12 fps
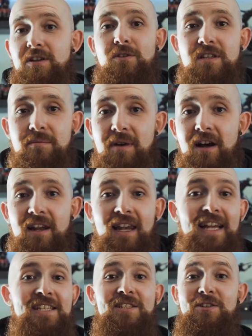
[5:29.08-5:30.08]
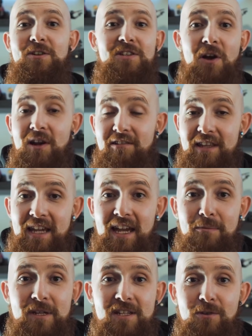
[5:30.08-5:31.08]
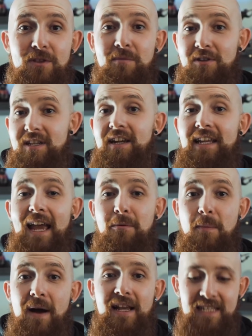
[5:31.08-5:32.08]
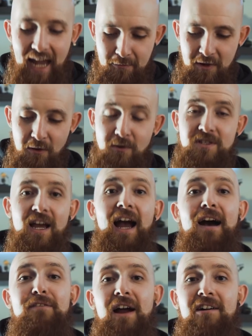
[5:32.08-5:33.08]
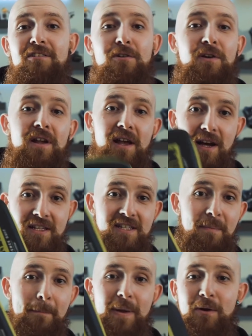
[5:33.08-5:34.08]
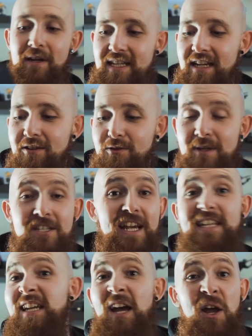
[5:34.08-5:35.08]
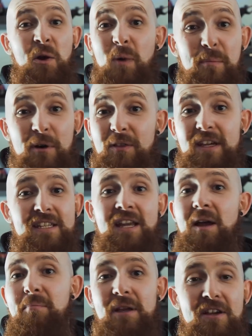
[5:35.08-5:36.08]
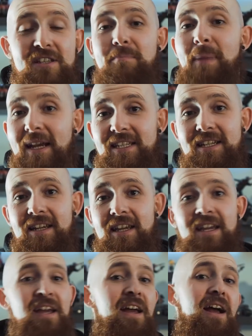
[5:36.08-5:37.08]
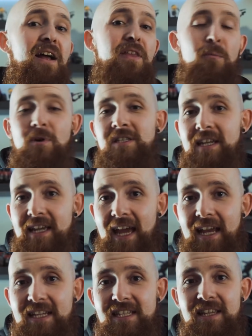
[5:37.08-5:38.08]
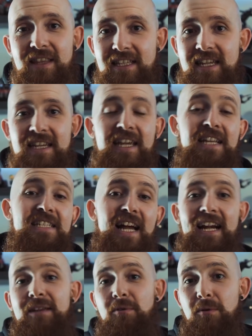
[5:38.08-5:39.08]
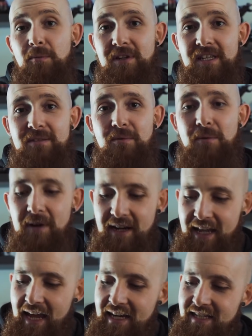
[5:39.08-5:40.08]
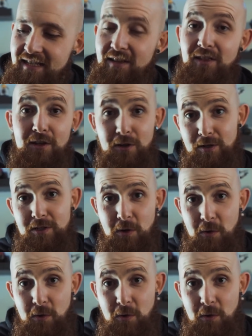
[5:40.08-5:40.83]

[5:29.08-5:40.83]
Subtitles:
sold some licensed goods earlier in the year. We sold the Monster Hunter Cable Bites, and we also have our own custom built Nintendo Switch case. We built this because basically there wasn't a case that did exactly what we wanted. We wanted a case that looked